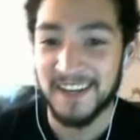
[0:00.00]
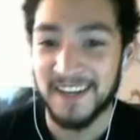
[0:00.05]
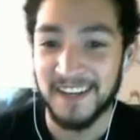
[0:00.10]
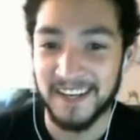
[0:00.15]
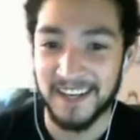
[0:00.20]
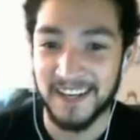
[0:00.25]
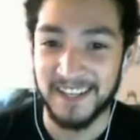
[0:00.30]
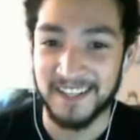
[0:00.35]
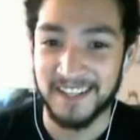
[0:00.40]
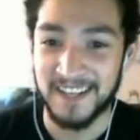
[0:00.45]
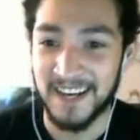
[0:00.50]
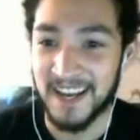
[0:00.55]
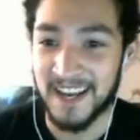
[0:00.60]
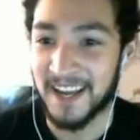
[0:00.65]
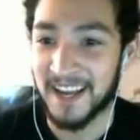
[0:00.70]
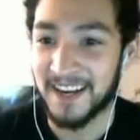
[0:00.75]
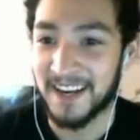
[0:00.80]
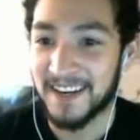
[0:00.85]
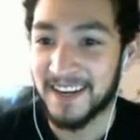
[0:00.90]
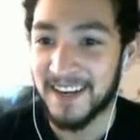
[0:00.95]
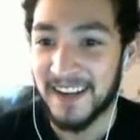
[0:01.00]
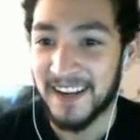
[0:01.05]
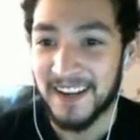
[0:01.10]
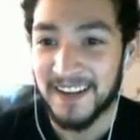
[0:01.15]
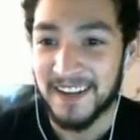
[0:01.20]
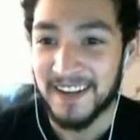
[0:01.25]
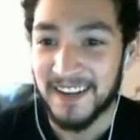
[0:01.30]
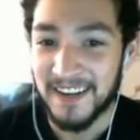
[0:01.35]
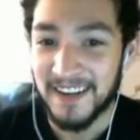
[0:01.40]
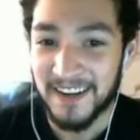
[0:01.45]
Guess not.
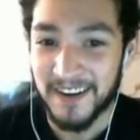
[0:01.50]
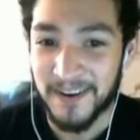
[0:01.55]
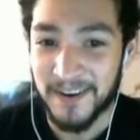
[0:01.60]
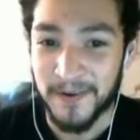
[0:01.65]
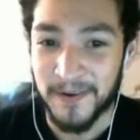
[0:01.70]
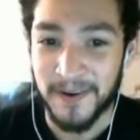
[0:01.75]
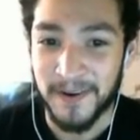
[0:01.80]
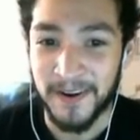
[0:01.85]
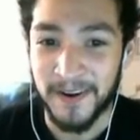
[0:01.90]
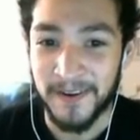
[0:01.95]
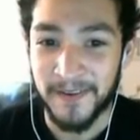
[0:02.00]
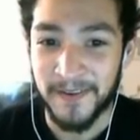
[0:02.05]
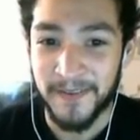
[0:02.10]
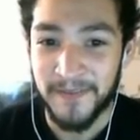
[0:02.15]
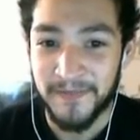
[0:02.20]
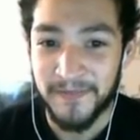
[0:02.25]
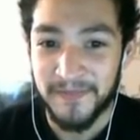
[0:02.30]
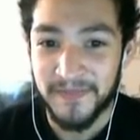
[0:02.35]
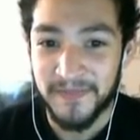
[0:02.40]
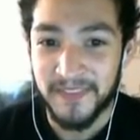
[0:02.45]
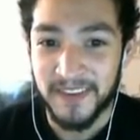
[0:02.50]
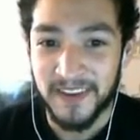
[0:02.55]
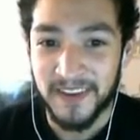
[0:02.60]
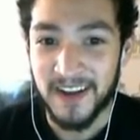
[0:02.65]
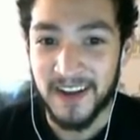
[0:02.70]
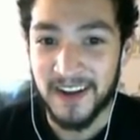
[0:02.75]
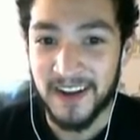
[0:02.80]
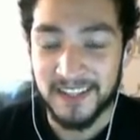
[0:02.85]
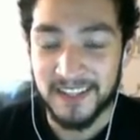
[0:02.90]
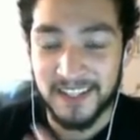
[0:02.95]
Oh well. Uh,
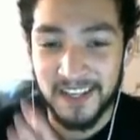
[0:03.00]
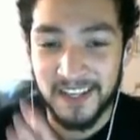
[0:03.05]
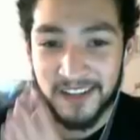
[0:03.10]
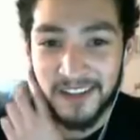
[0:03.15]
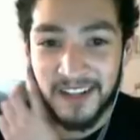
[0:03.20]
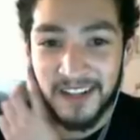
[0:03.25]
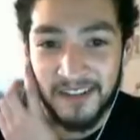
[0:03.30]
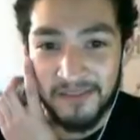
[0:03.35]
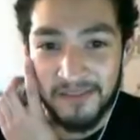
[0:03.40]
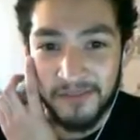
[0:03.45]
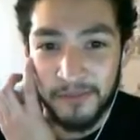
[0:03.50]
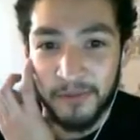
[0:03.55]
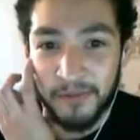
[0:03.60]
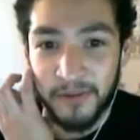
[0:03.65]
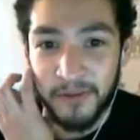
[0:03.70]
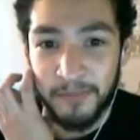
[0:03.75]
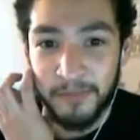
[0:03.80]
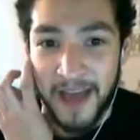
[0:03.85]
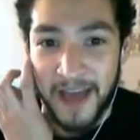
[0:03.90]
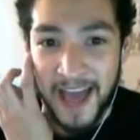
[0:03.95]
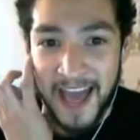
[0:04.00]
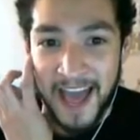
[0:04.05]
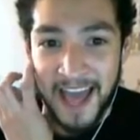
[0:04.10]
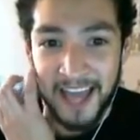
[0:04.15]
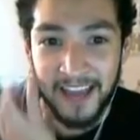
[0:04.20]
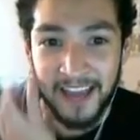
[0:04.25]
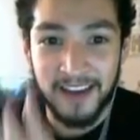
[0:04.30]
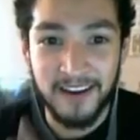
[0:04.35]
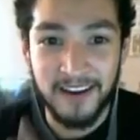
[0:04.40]
there's another level for Pretty Pie.